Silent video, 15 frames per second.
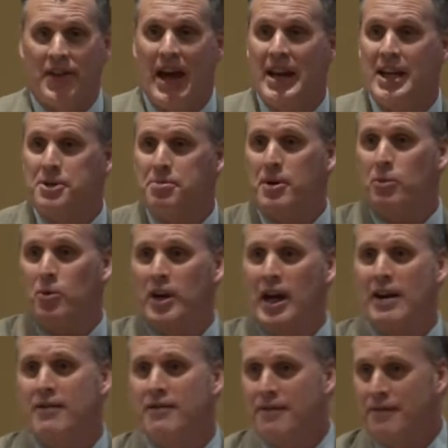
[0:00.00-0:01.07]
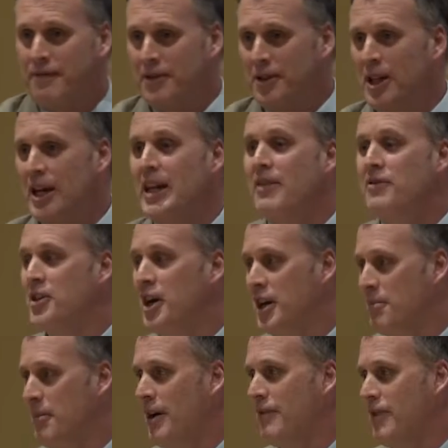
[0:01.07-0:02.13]
That has been what I feel like I've done
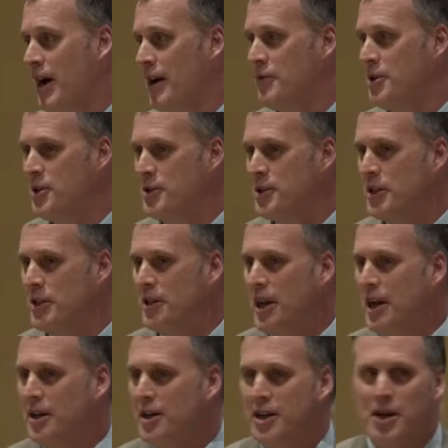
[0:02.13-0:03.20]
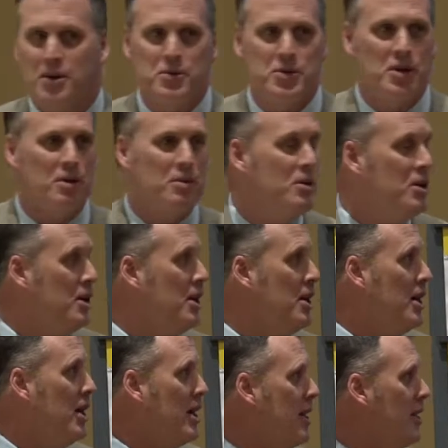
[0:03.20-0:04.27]
in my 5 years at Neosho,
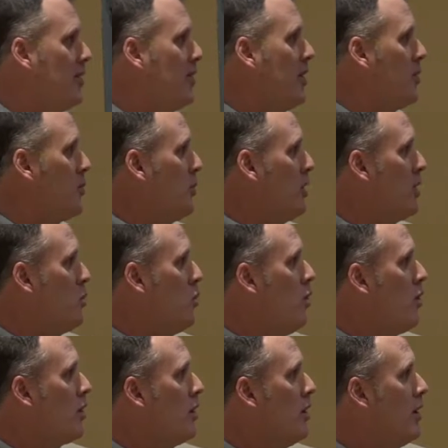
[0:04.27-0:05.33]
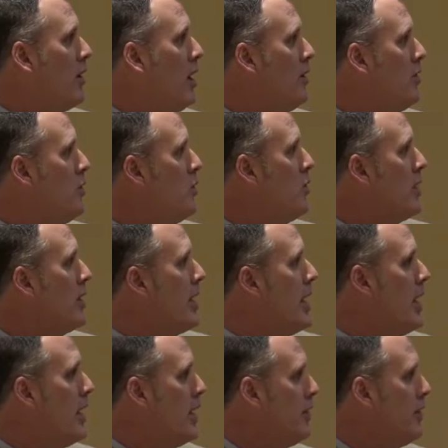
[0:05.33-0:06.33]
is really work on doing that.